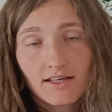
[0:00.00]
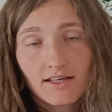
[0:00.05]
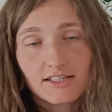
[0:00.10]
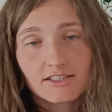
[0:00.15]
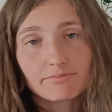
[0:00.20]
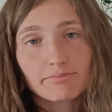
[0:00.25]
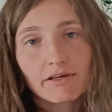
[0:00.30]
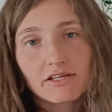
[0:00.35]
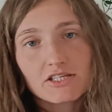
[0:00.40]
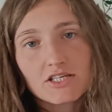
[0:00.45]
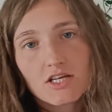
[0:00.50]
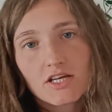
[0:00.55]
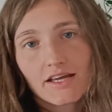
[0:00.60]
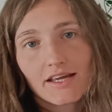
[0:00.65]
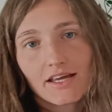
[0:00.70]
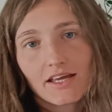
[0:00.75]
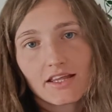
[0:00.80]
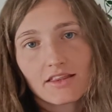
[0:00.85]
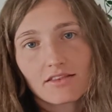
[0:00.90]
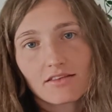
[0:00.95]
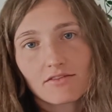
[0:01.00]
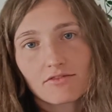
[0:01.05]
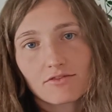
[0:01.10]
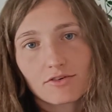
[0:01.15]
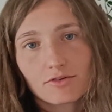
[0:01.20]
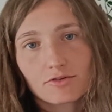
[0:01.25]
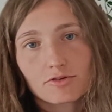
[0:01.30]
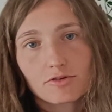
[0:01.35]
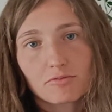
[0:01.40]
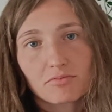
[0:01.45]
especially in the
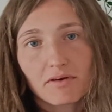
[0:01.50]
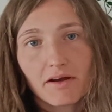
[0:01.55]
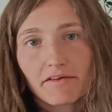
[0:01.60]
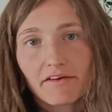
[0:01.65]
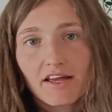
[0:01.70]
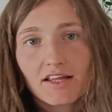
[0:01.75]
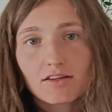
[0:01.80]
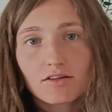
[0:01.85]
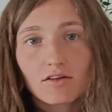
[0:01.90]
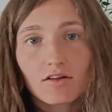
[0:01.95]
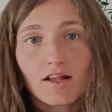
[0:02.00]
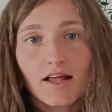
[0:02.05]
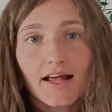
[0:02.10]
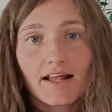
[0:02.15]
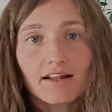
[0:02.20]
frontoparietal